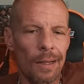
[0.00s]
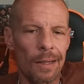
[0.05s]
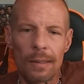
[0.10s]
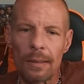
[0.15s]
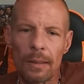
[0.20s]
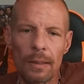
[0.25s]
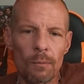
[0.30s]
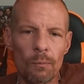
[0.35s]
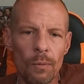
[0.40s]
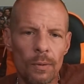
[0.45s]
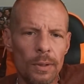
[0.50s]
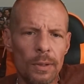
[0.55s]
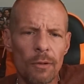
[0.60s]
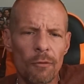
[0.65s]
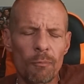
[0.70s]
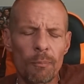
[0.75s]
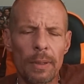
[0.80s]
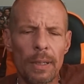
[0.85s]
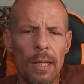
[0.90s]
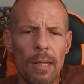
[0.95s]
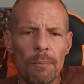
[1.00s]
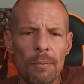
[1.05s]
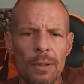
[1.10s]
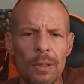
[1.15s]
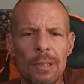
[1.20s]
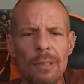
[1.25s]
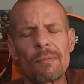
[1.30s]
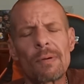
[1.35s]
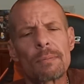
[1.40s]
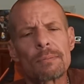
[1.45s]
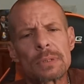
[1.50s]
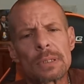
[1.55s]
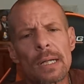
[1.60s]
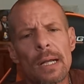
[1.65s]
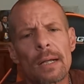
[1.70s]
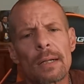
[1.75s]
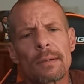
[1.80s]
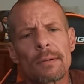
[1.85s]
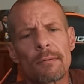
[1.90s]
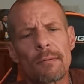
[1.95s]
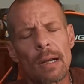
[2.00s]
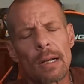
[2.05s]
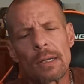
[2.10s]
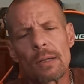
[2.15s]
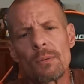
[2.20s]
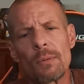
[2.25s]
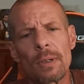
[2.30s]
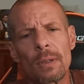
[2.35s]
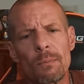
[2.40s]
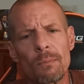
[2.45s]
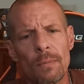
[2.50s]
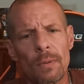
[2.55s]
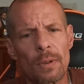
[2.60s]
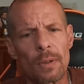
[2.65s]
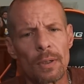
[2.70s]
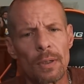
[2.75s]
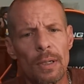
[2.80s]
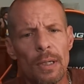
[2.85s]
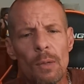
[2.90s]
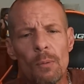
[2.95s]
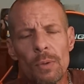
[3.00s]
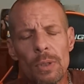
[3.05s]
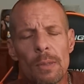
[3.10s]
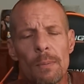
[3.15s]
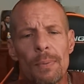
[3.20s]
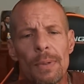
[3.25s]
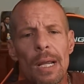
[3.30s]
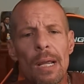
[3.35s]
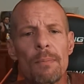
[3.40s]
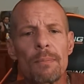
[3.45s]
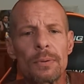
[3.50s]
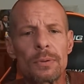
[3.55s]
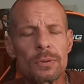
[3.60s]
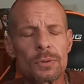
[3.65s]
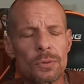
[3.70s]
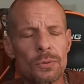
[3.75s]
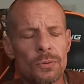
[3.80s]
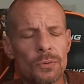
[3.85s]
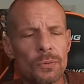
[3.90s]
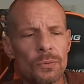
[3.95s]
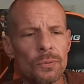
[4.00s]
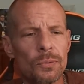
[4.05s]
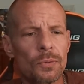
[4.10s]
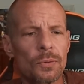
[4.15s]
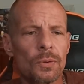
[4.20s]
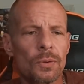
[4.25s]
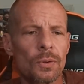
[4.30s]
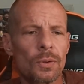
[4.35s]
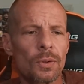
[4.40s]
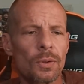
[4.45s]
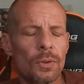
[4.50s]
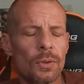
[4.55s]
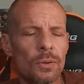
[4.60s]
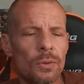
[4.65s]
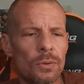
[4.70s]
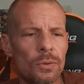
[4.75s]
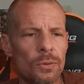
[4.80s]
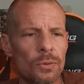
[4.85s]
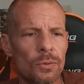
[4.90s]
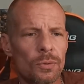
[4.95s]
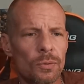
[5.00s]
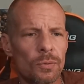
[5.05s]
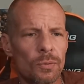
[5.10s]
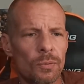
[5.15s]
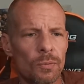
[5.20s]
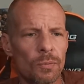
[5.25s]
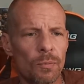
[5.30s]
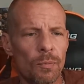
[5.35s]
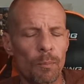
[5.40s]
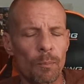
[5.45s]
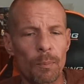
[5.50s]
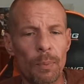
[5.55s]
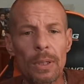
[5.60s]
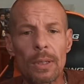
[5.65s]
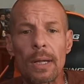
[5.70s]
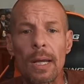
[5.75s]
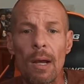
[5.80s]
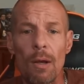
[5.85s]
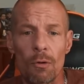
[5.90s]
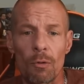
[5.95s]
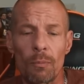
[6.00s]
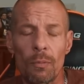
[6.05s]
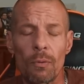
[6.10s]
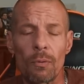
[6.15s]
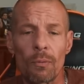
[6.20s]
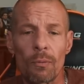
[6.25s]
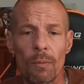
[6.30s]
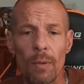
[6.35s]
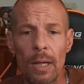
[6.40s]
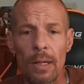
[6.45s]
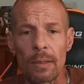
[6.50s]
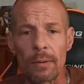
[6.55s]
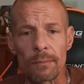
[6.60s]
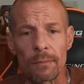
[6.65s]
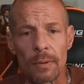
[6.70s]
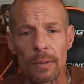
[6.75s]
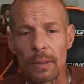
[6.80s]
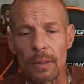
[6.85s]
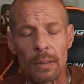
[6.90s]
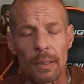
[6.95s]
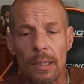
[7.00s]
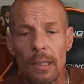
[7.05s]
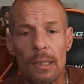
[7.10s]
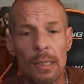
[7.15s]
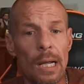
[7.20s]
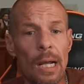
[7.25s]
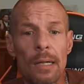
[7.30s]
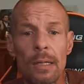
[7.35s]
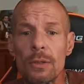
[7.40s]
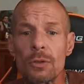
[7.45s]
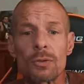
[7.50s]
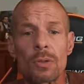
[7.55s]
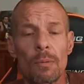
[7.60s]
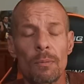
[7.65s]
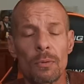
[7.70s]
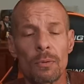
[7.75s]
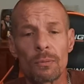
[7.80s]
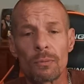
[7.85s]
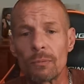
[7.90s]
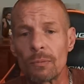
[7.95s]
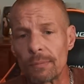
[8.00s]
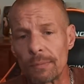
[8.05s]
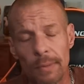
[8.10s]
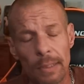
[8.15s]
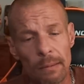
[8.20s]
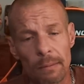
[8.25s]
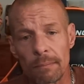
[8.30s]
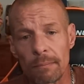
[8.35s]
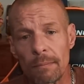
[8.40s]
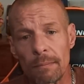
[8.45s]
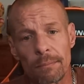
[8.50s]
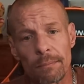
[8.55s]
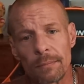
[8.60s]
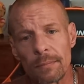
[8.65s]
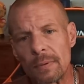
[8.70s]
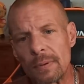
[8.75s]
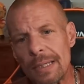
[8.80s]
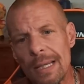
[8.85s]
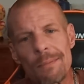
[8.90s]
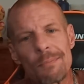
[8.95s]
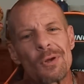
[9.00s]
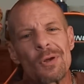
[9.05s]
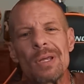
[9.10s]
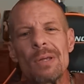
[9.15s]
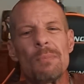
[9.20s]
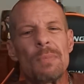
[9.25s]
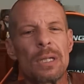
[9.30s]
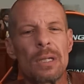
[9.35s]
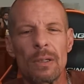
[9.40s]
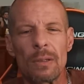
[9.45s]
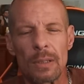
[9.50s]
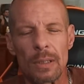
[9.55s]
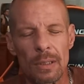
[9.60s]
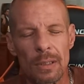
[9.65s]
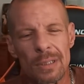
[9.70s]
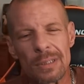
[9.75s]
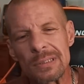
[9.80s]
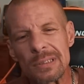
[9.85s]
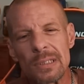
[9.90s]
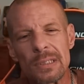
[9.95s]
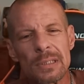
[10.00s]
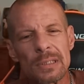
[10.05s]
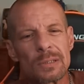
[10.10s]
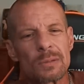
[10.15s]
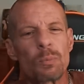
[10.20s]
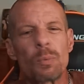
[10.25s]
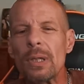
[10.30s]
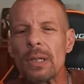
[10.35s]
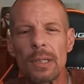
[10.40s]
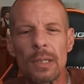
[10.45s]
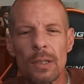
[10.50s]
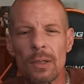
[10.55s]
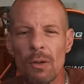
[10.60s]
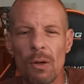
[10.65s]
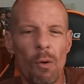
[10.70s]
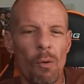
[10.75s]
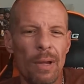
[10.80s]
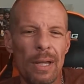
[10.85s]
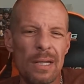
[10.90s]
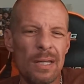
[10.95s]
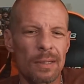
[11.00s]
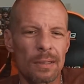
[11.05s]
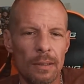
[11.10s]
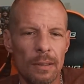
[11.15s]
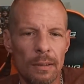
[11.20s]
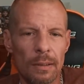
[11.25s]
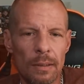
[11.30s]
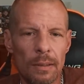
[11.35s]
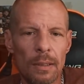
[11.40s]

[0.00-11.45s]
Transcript: he wouldn't have been able to live up to that, right? He wouldn't have been able to be accountable, right? He'd have gotten in trouble like damn near immediately because he just really didn't know anything.